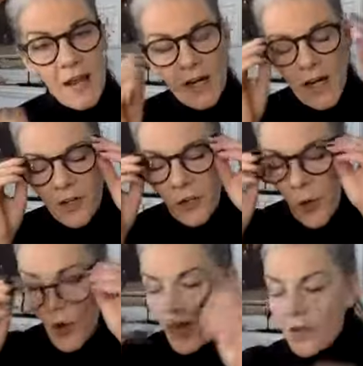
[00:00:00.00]
And I
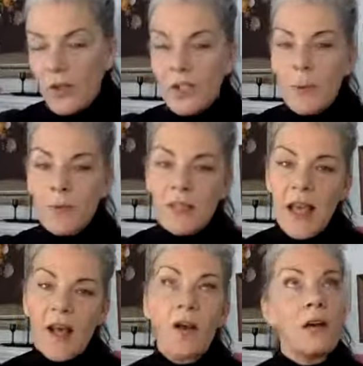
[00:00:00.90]
know that lots of people
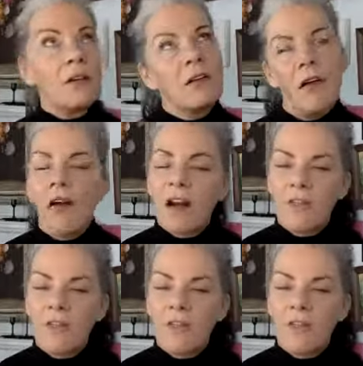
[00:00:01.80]
say, oh God,